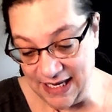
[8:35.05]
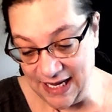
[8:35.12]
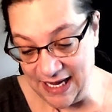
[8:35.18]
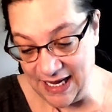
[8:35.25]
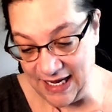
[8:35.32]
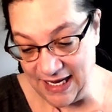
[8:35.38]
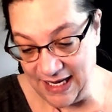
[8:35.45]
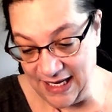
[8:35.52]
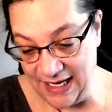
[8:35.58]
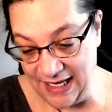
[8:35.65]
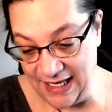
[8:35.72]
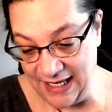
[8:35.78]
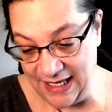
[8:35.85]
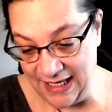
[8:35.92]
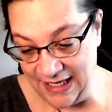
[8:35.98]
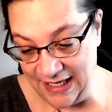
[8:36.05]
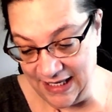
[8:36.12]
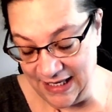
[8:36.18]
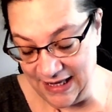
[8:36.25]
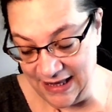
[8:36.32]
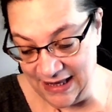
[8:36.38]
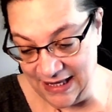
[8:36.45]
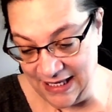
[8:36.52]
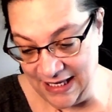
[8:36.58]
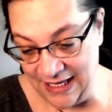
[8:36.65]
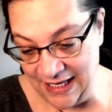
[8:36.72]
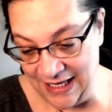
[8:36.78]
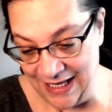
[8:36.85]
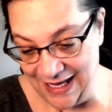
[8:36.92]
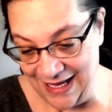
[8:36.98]
in
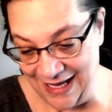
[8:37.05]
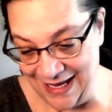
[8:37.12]
the